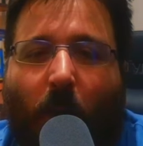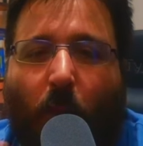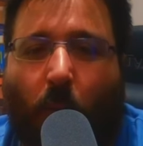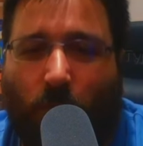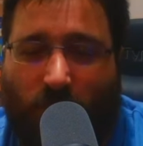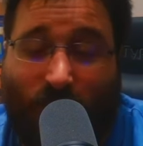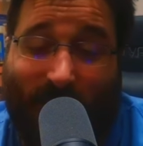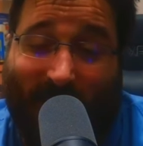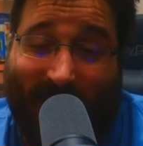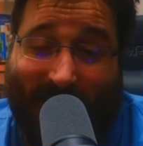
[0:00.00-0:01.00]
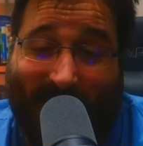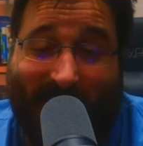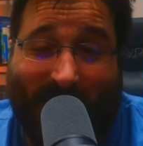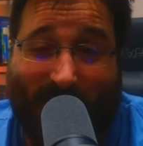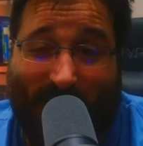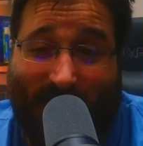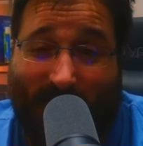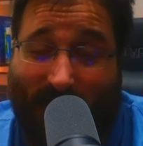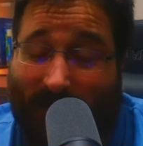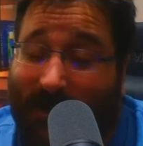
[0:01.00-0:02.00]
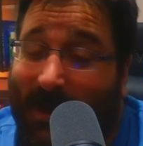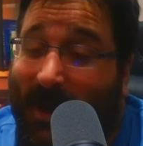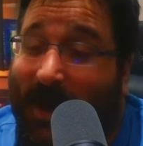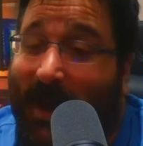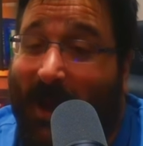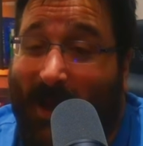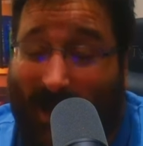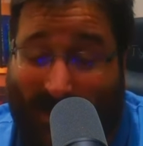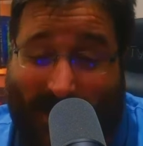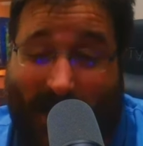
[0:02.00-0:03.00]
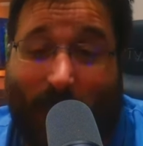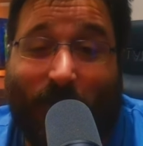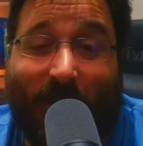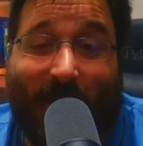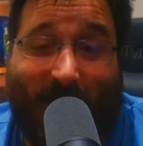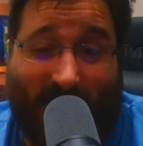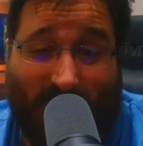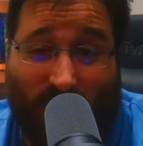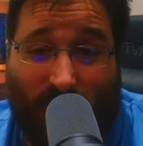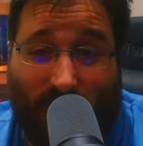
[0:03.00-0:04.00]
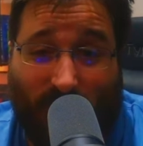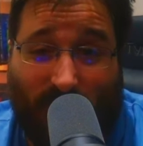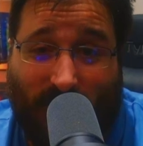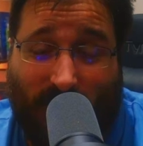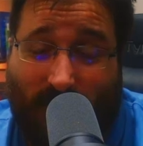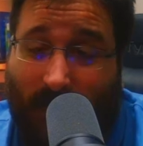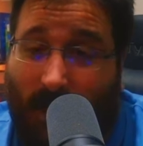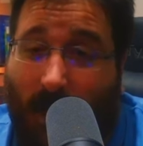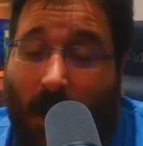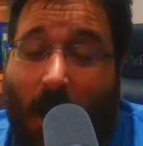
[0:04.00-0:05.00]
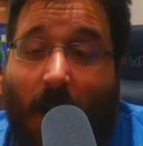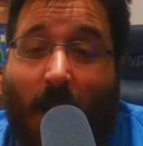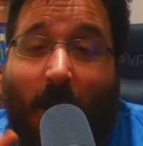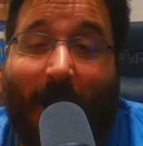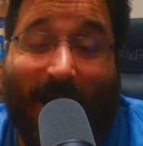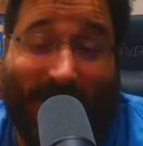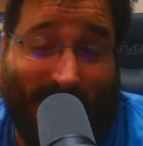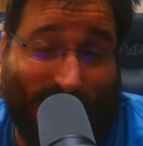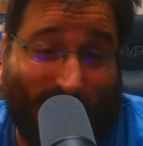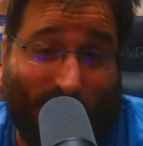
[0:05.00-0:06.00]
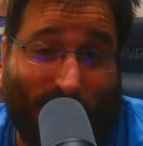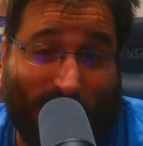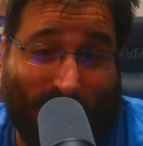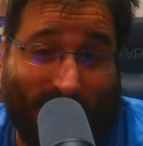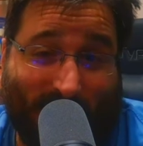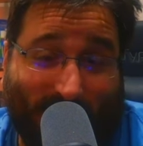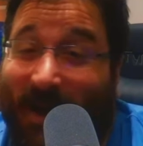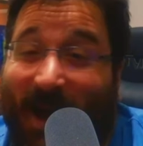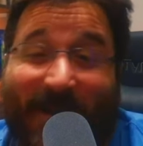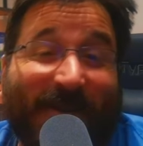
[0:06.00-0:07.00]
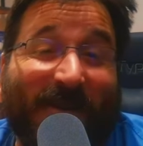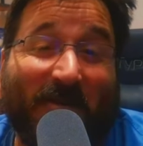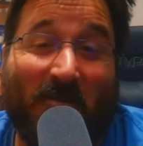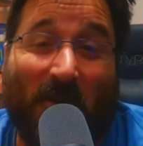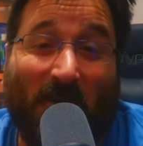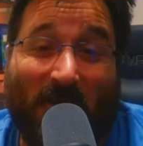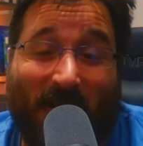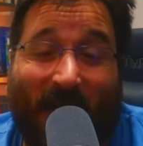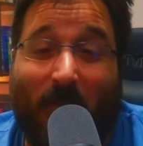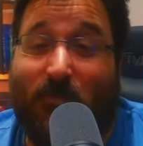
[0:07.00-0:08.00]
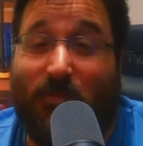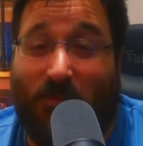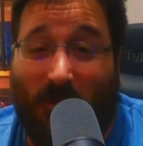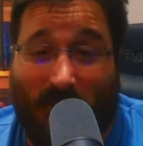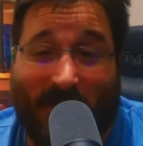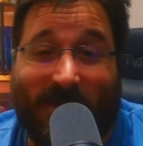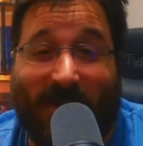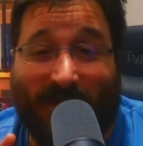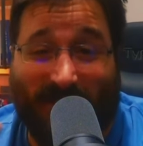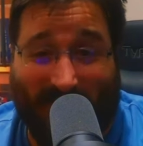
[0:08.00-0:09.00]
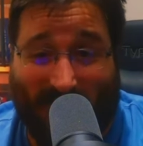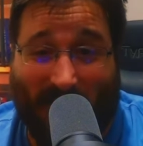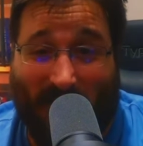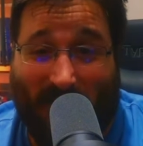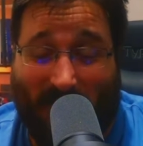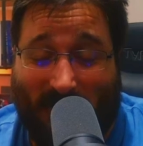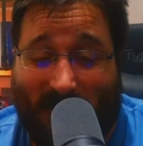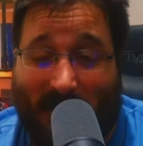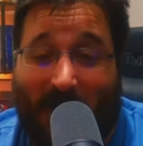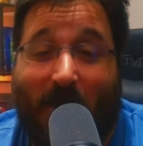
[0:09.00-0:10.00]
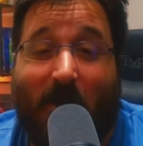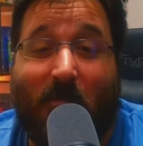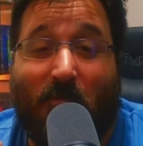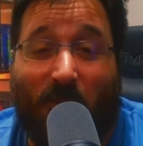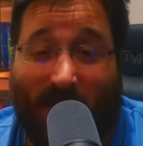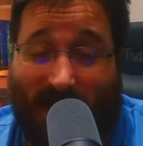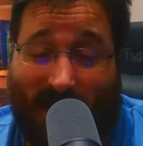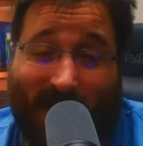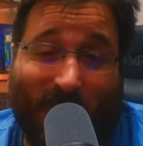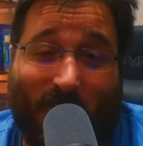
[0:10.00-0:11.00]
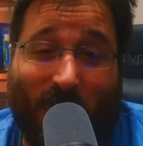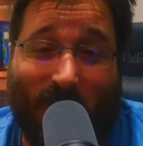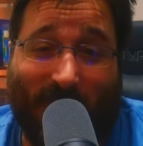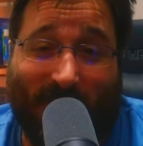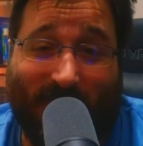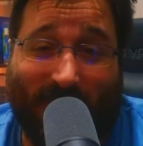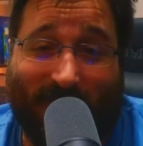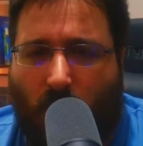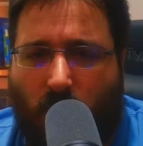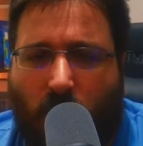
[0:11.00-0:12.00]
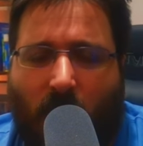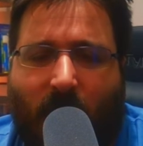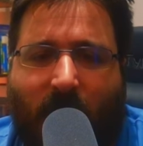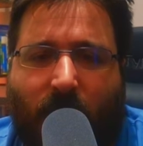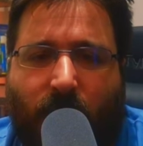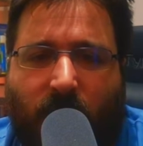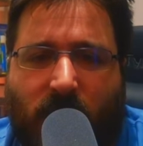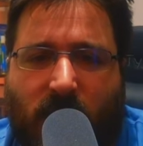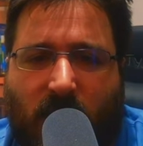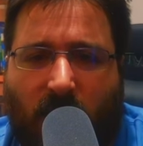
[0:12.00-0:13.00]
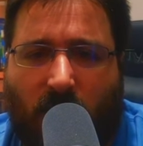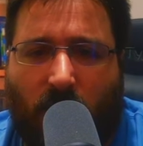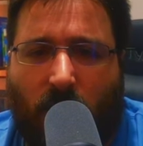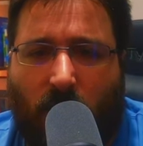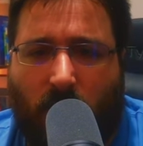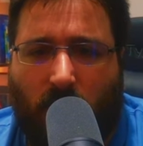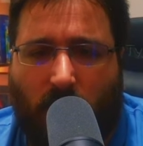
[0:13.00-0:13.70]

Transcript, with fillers: watch my latest video and some of the latest shorts. I kind of called it. I didn't know. I promise I didn't know, but I kind of called it. Right up until